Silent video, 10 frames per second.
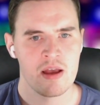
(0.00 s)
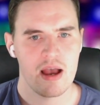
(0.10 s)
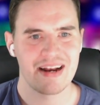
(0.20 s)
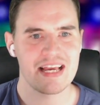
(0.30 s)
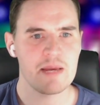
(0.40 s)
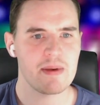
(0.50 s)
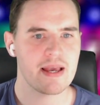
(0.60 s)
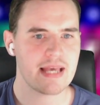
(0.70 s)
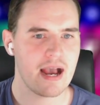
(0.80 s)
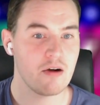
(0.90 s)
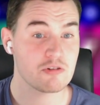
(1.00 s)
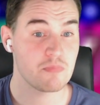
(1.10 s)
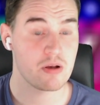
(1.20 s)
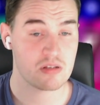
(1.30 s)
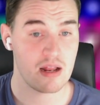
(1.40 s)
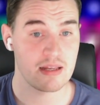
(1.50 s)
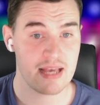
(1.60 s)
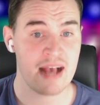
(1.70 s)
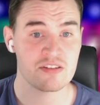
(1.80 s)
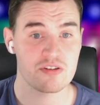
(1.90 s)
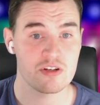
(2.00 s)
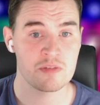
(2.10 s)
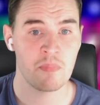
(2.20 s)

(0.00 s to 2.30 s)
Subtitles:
An eBay account, most likely Caster's,